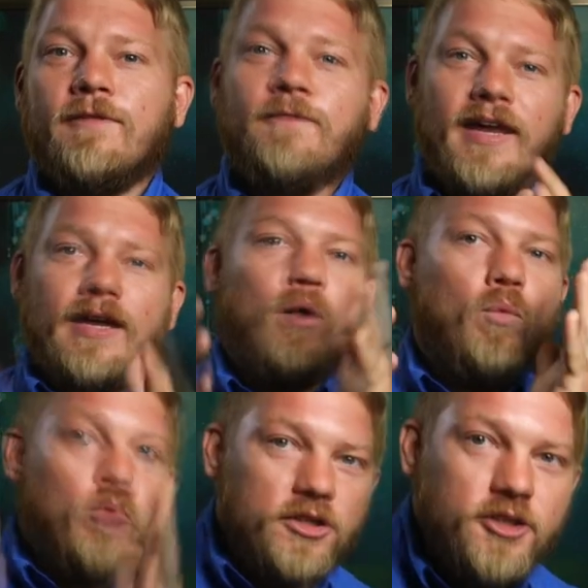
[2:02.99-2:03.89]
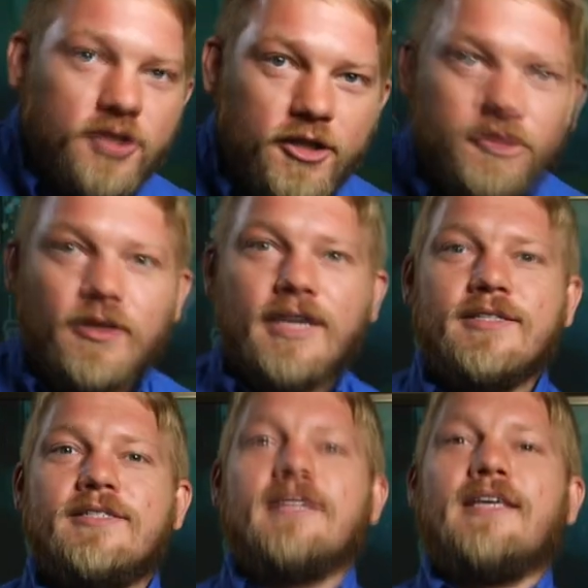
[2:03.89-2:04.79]
to find out which adjuster
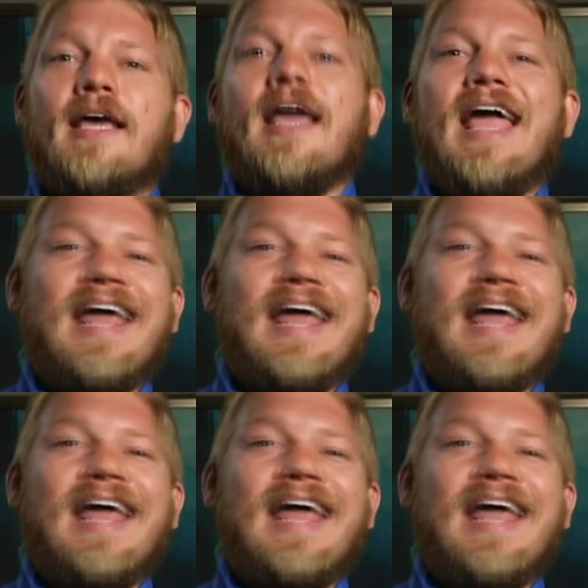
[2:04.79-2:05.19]
license to get